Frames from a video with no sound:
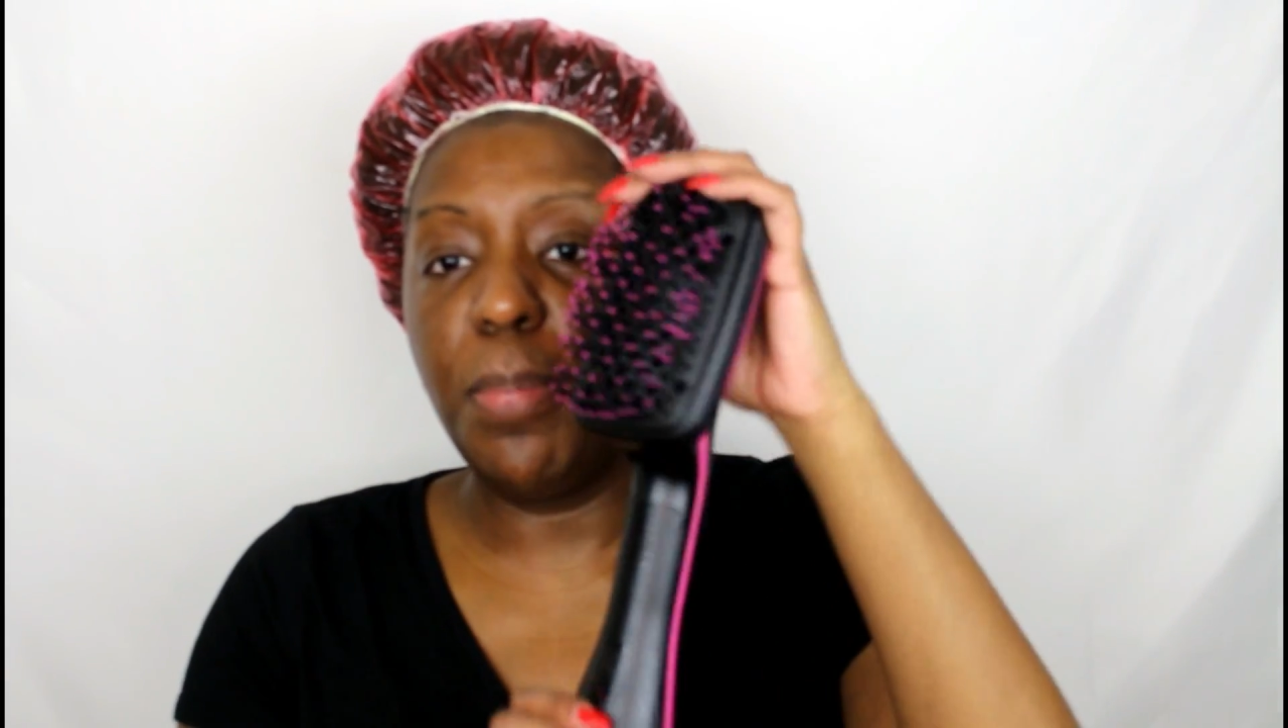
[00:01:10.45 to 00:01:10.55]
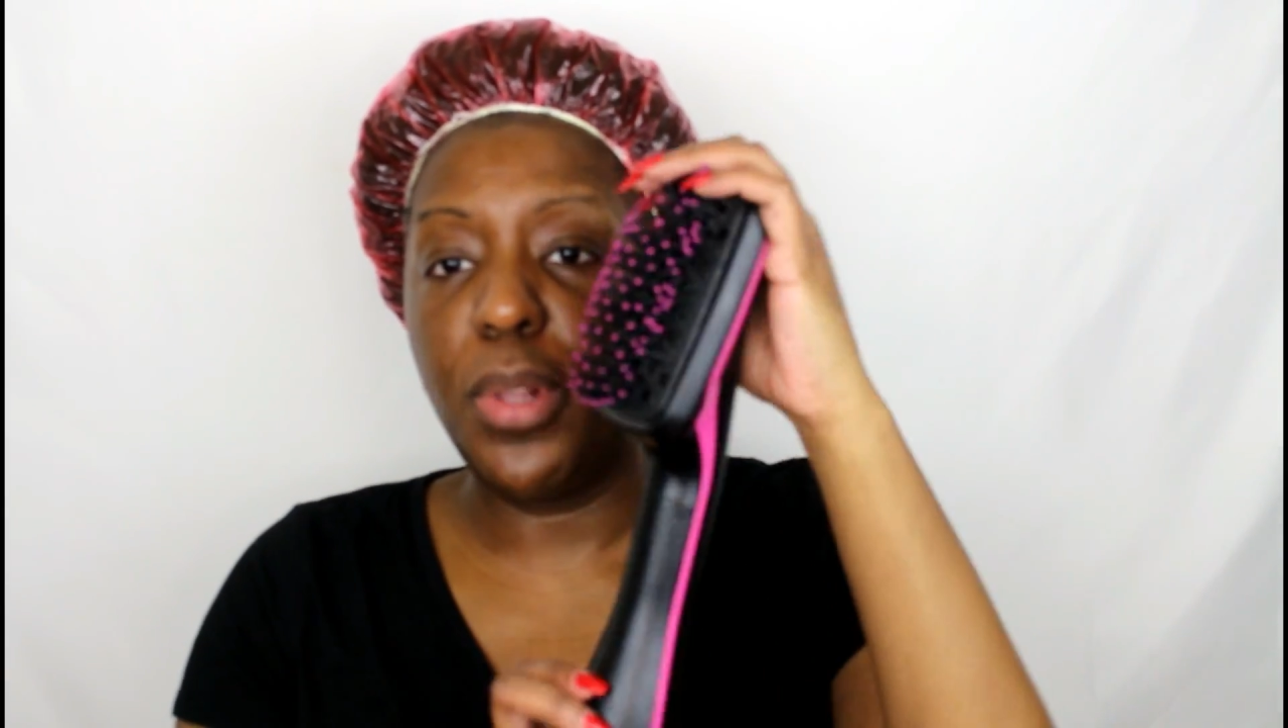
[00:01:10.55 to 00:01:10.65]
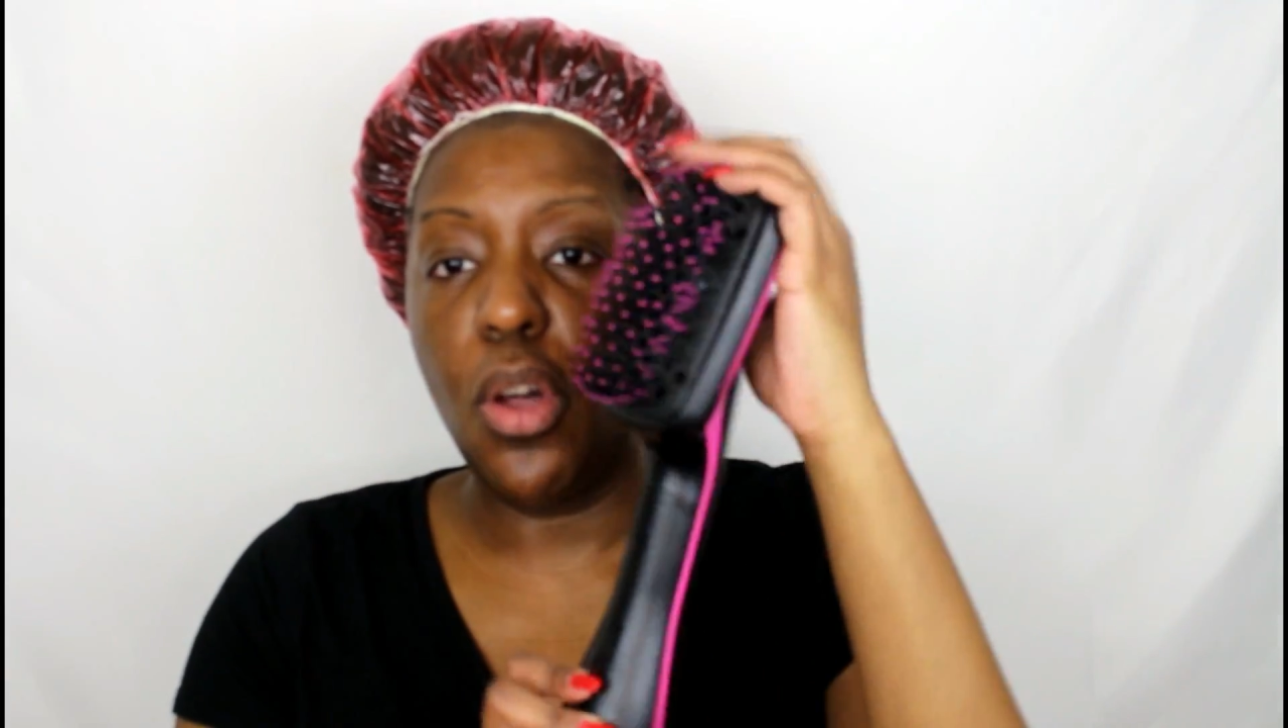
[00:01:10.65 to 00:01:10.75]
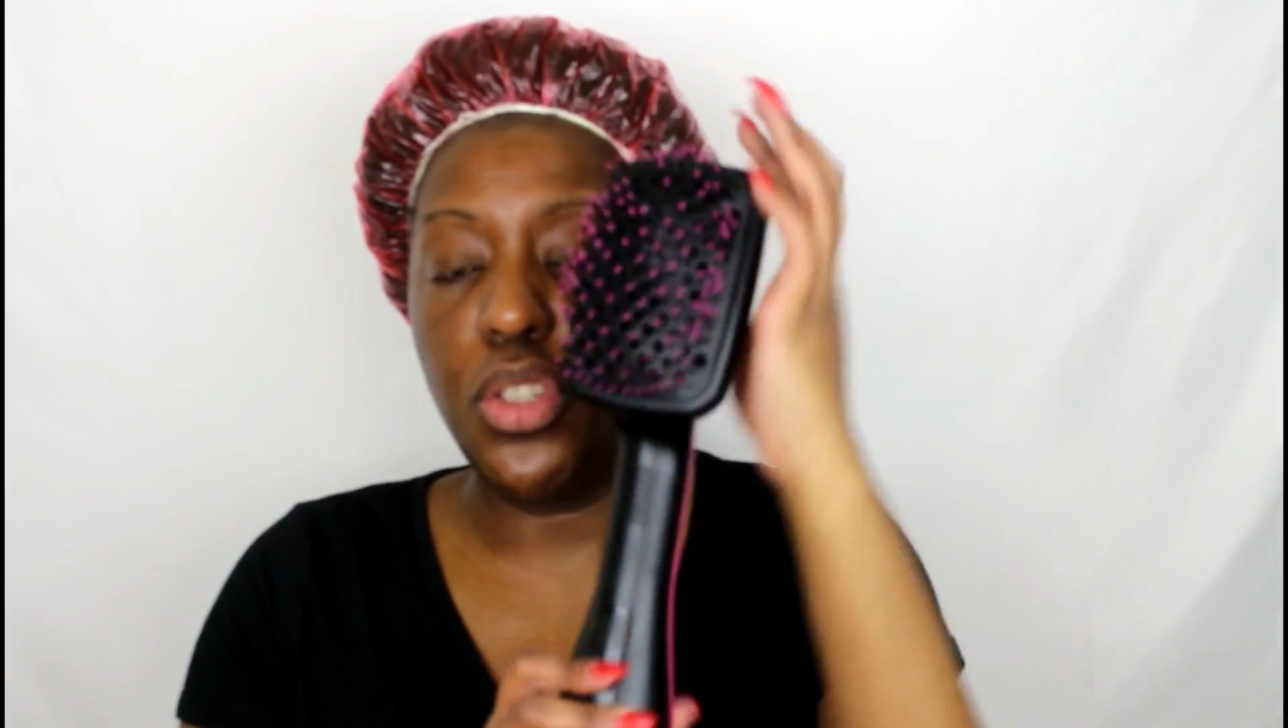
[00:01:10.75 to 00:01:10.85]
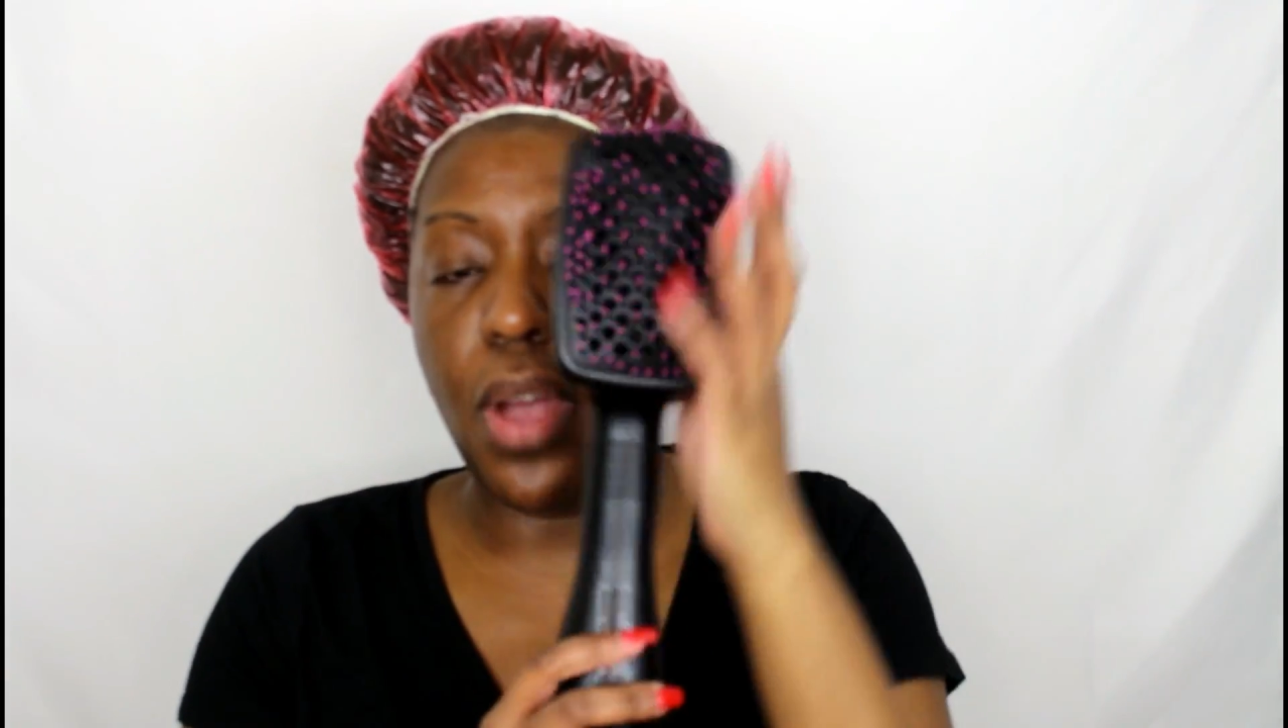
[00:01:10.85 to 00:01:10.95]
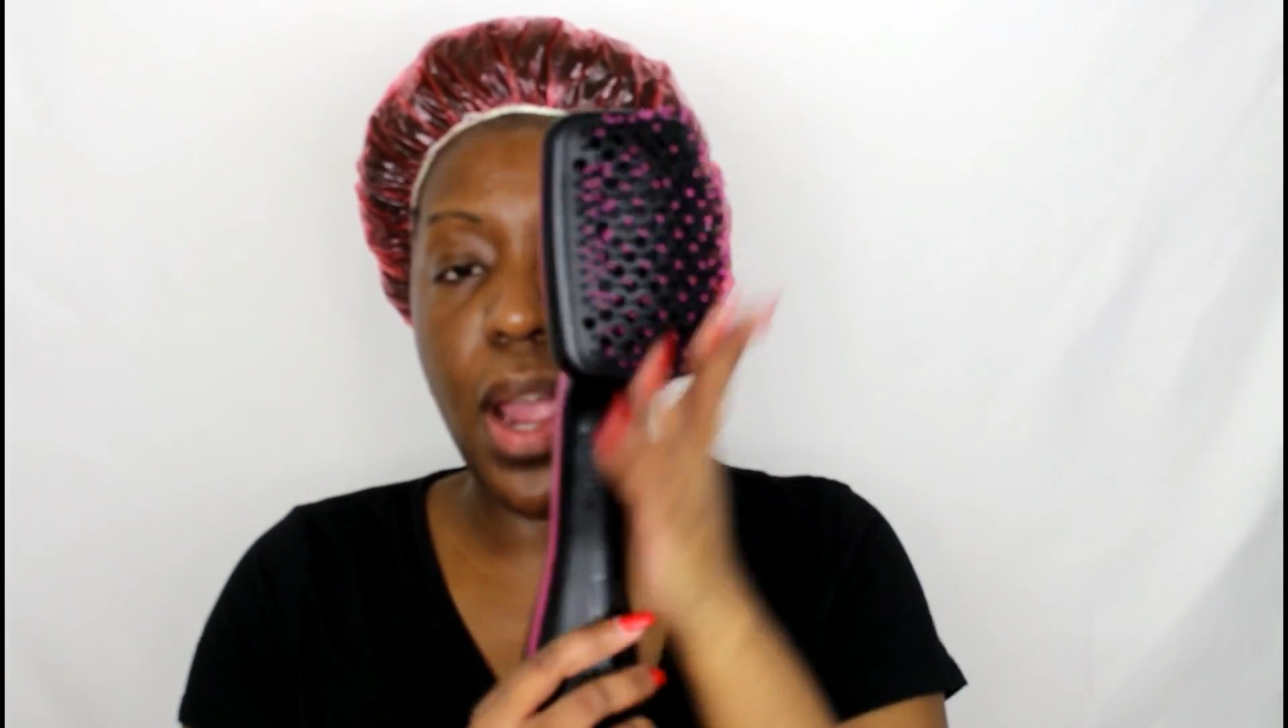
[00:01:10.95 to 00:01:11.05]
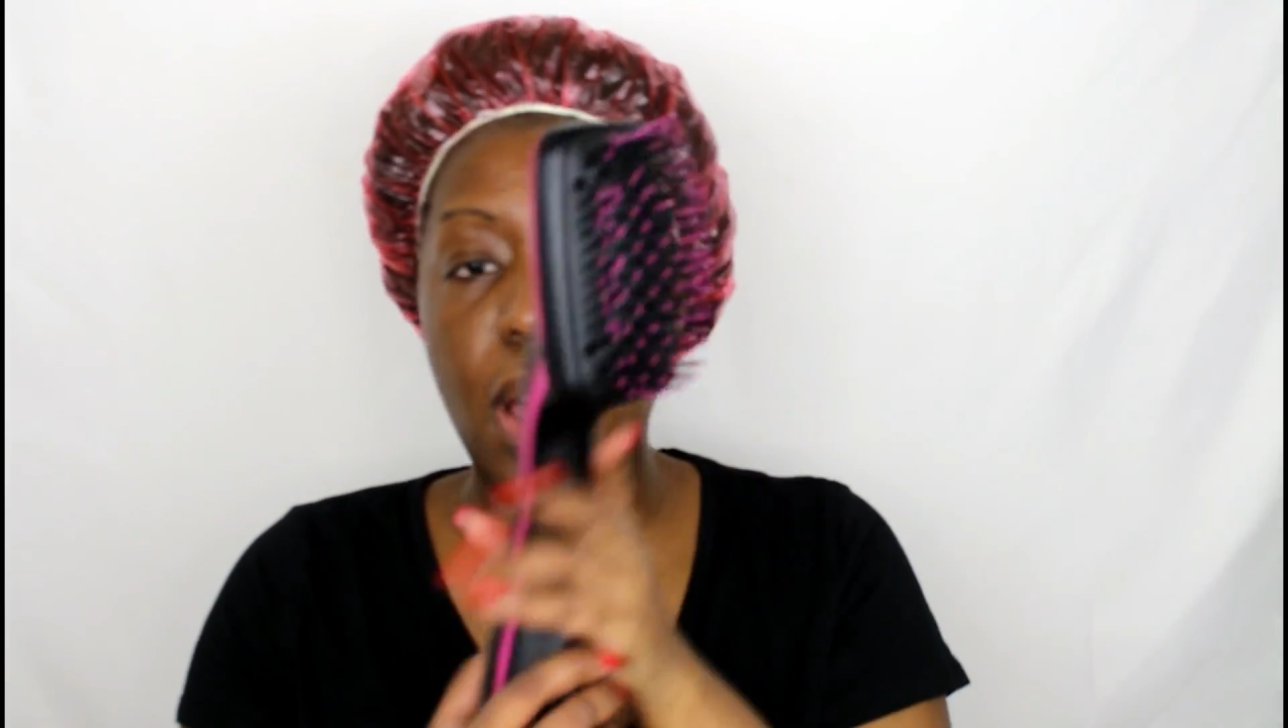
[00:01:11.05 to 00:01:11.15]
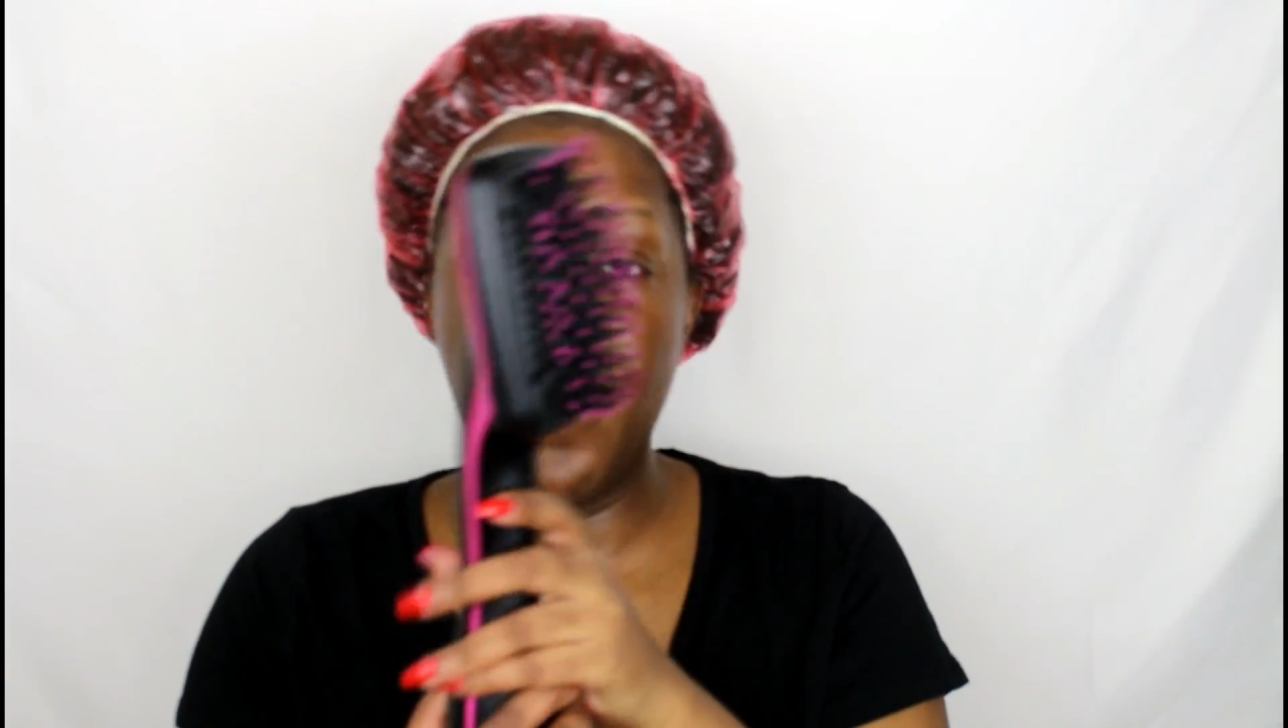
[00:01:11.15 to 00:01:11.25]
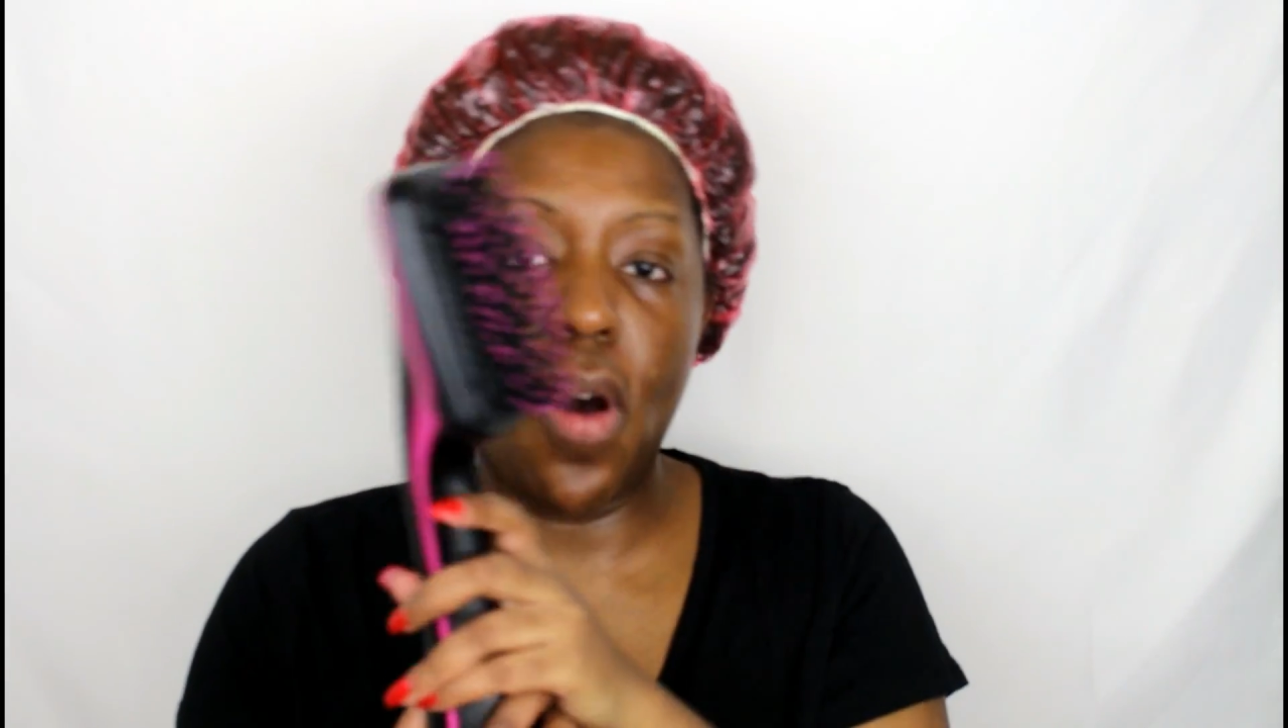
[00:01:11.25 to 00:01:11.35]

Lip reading: blow dryer of